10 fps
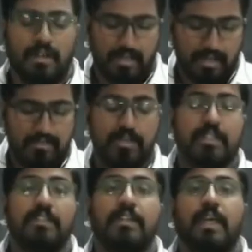Along
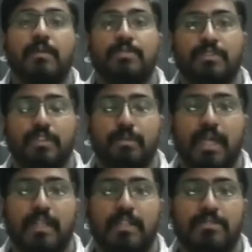with the types of the
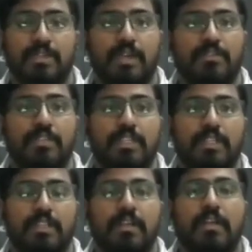magnets we have
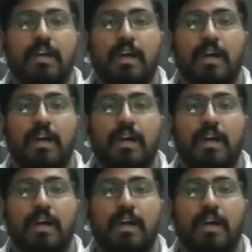seen,